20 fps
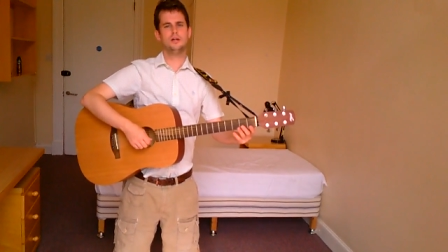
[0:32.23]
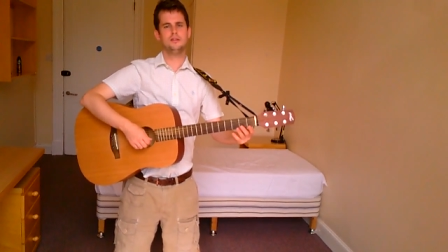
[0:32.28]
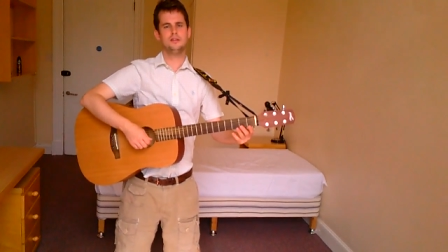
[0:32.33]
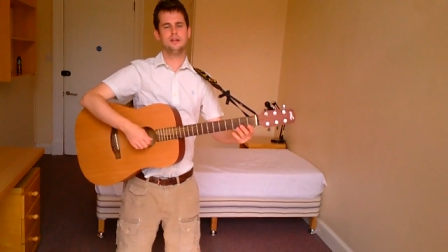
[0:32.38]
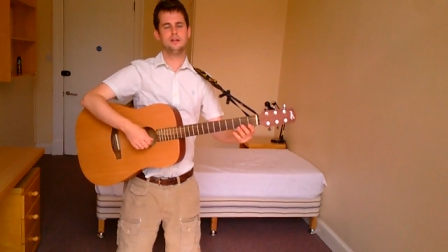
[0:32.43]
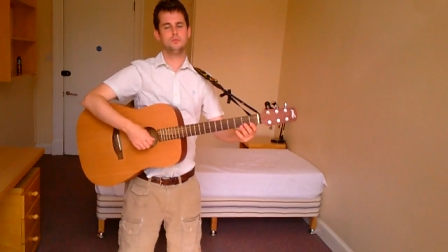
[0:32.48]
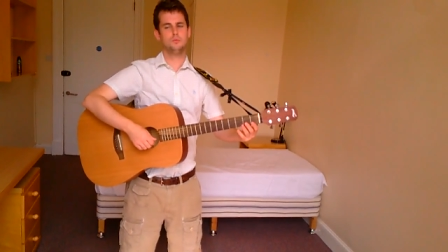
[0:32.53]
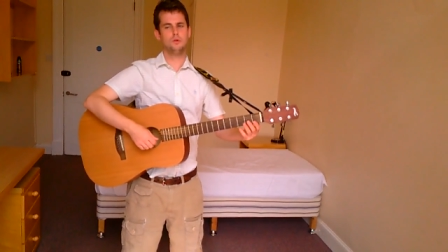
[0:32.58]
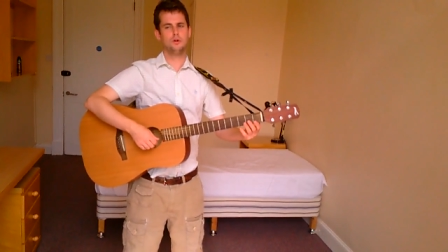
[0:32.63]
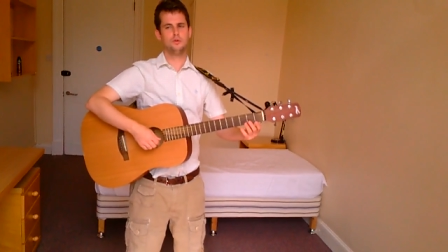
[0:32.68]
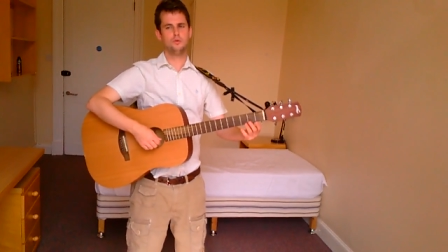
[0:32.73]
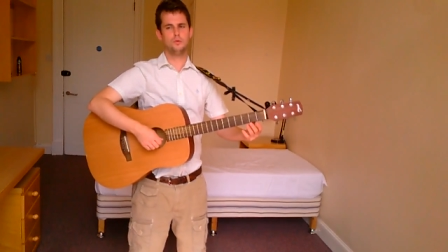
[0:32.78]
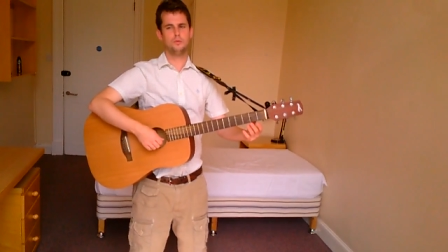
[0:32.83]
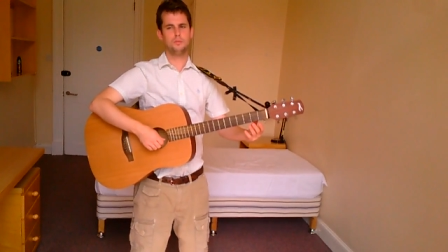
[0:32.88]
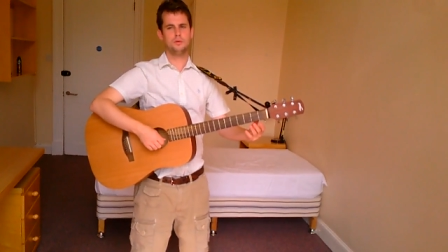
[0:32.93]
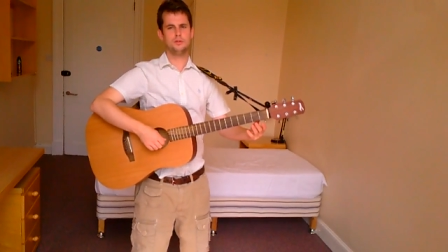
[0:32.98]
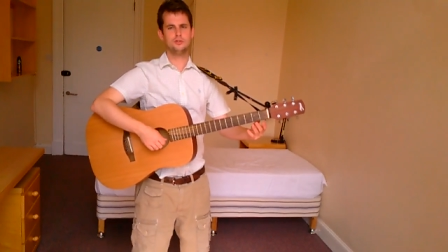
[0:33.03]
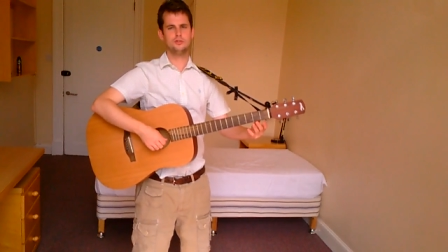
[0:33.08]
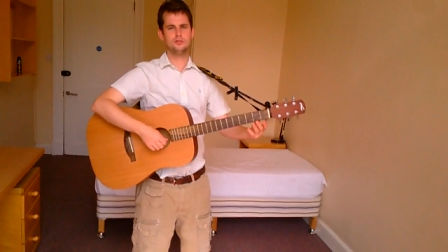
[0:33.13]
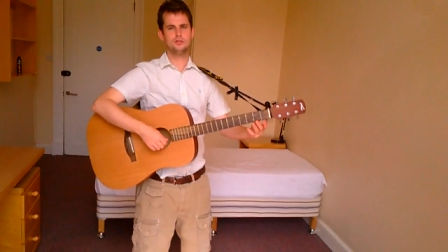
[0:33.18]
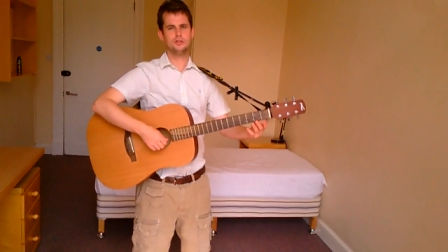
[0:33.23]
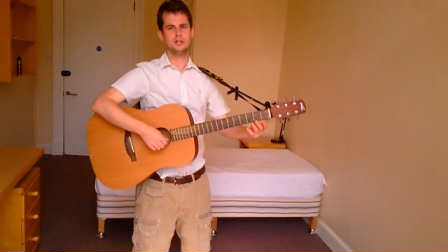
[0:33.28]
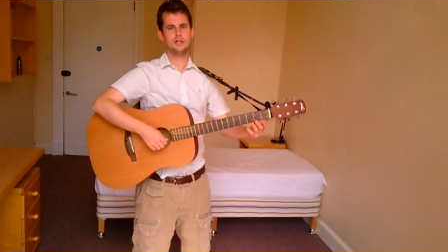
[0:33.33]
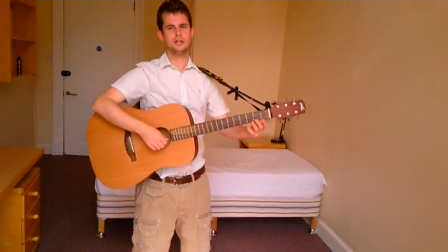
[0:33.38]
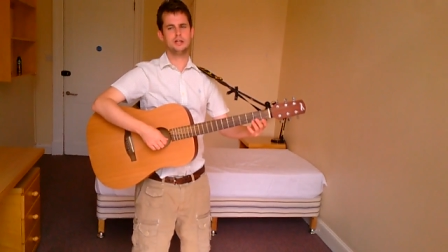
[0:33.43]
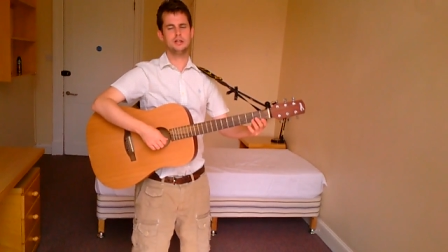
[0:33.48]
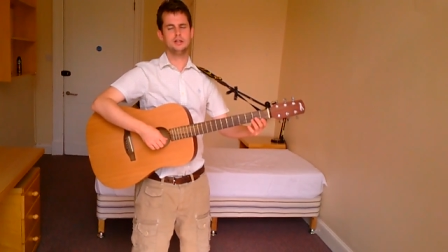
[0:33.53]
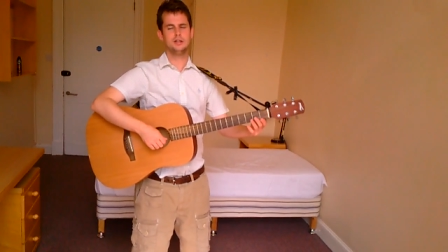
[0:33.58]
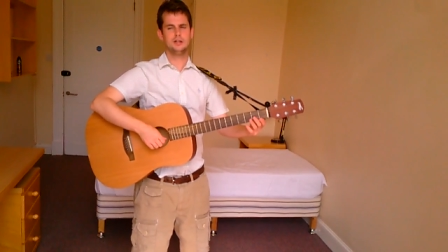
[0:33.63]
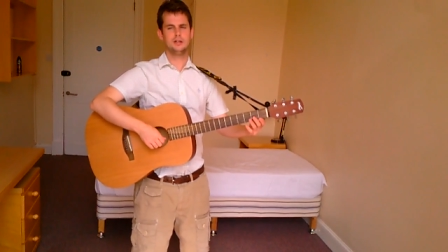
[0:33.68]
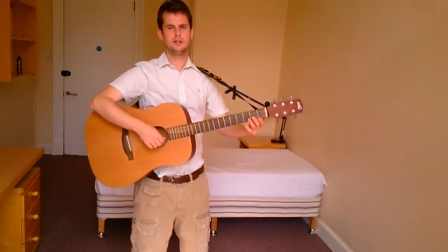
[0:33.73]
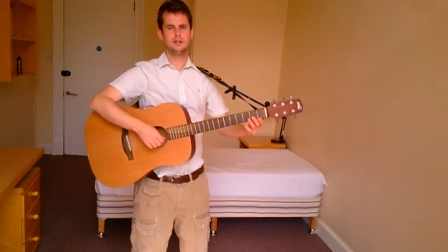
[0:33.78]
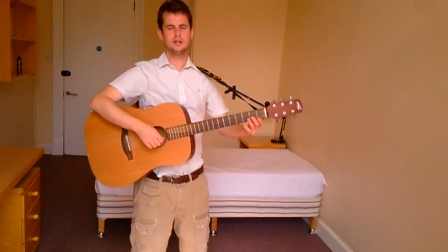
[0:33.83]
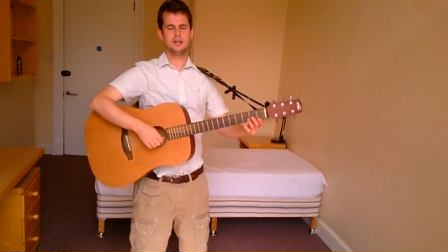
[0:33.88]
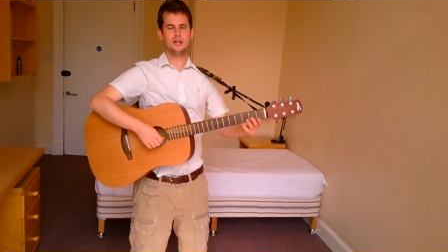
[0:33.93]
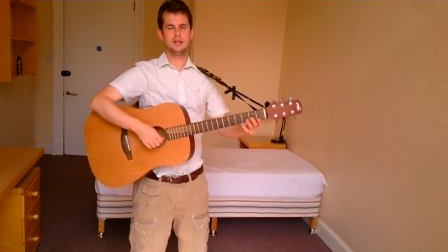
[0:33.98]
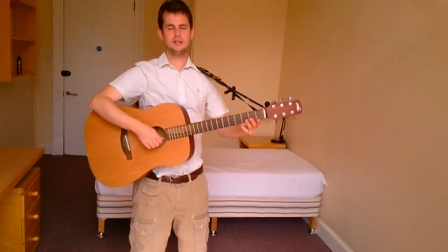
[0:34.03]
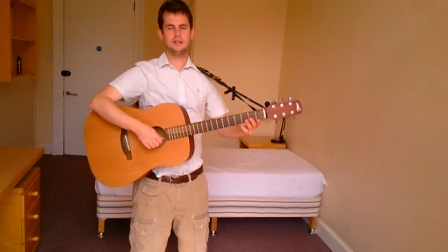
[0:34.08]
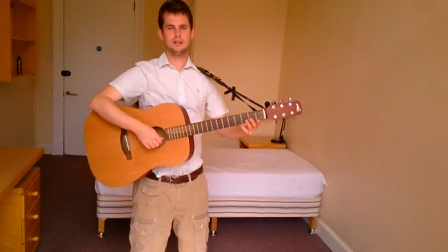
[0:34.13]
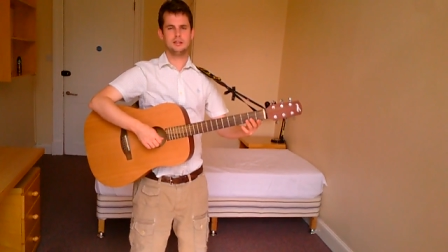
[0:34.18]
and then one open string.
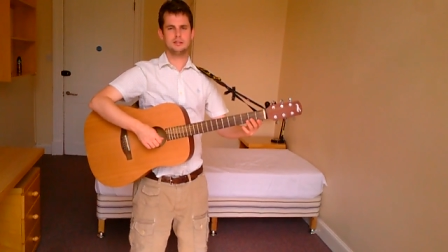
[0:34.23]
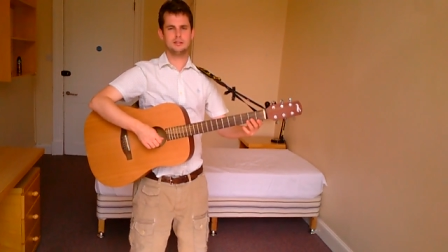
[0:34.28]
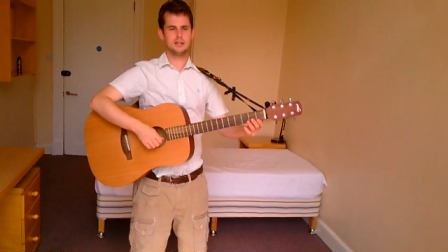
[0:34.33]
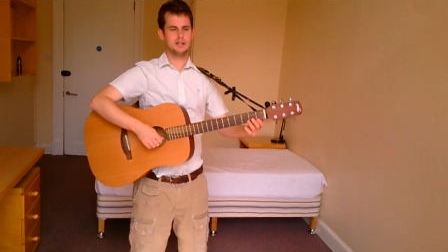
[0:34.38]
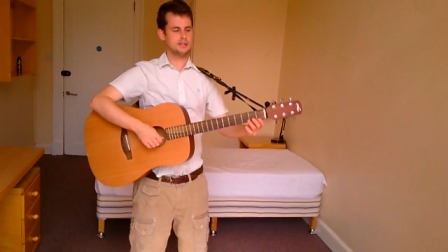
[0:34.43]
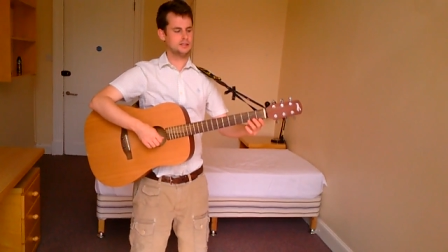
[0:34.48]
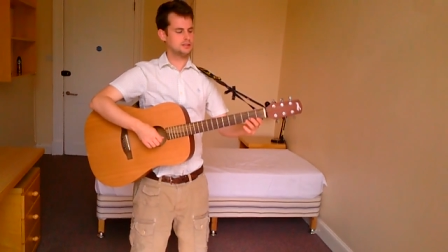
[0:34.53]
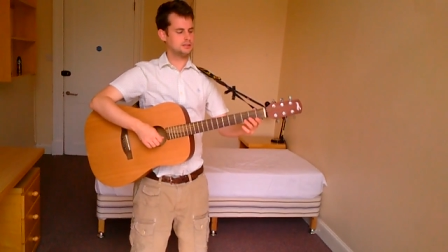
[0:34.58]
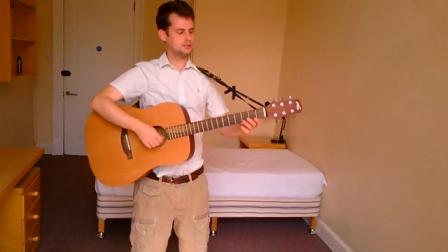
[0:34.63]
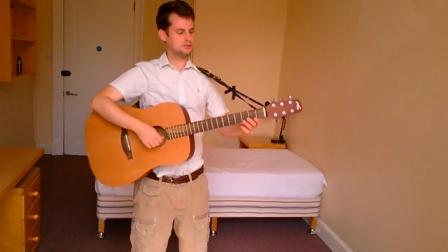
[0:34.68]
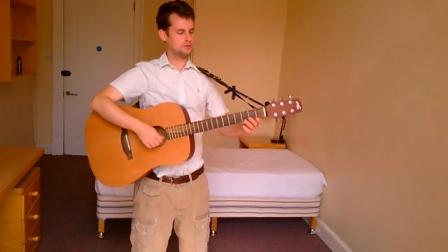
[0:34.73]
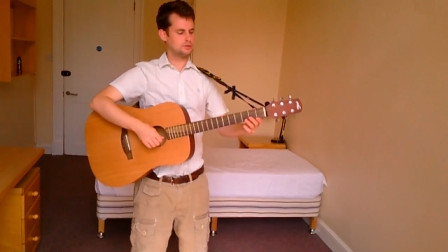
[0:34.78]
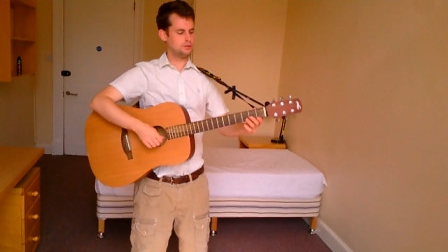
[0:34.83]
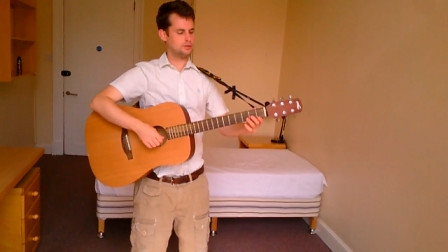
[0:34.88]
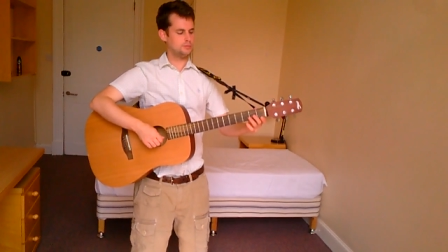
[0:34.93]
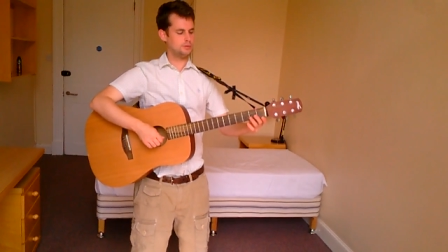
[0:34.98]
In this lesson it's going